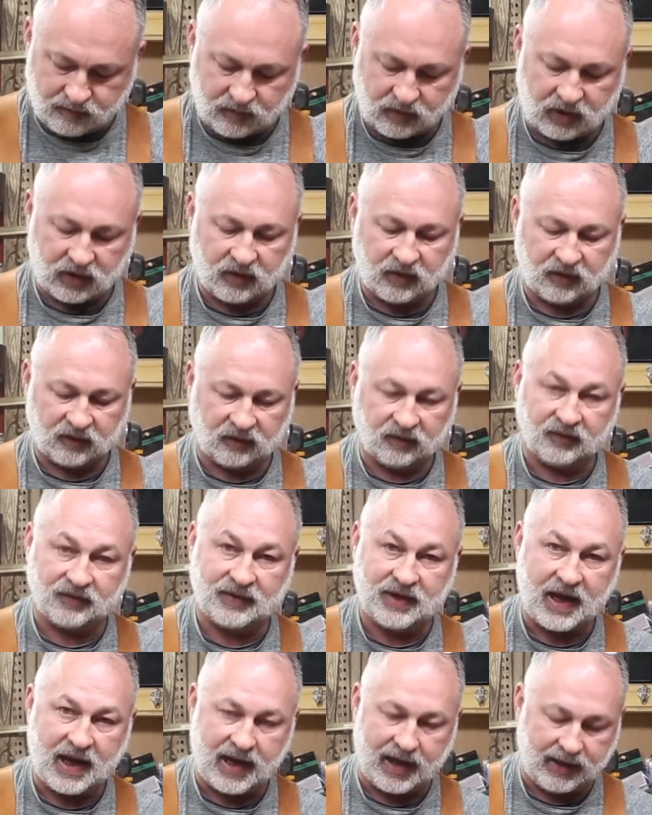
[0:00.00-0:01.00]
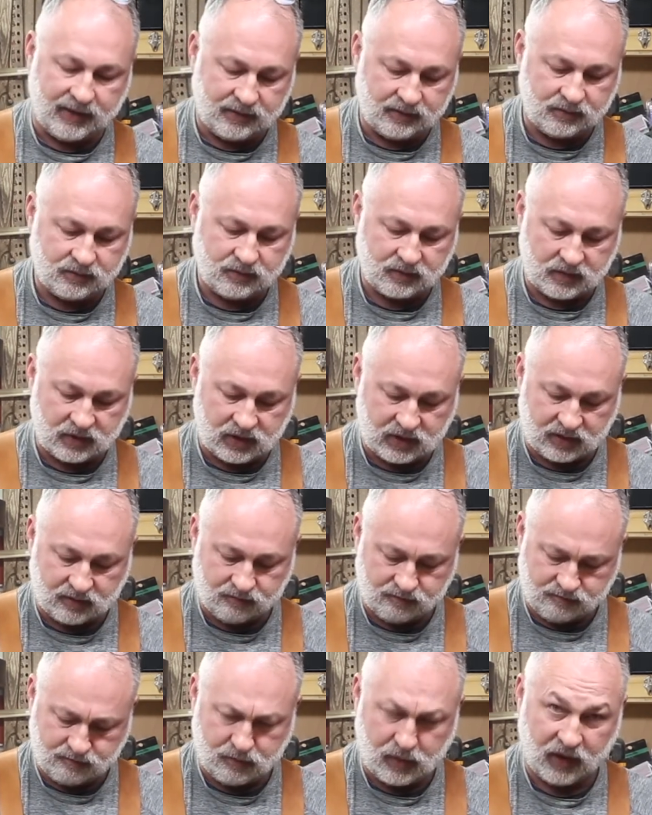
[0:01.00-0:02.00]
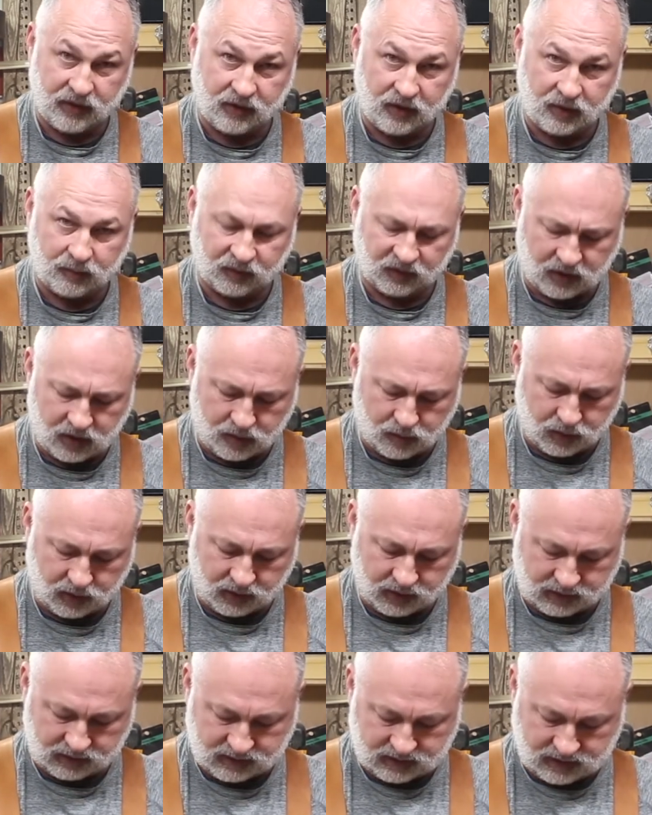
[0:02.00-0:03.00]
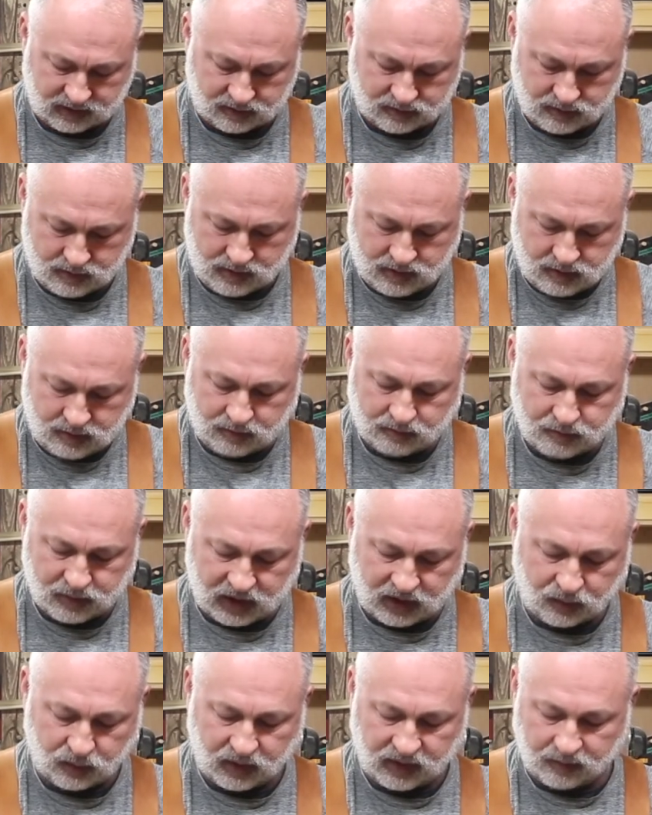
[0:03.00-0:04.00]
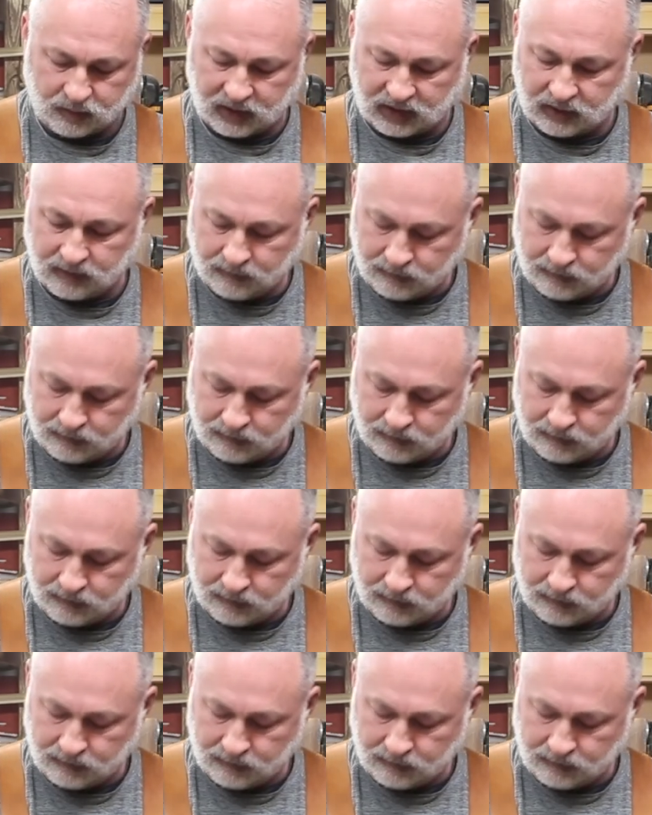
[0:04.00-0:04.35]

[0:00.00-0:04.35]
and this is tight, my thumb's not working, so bear with me.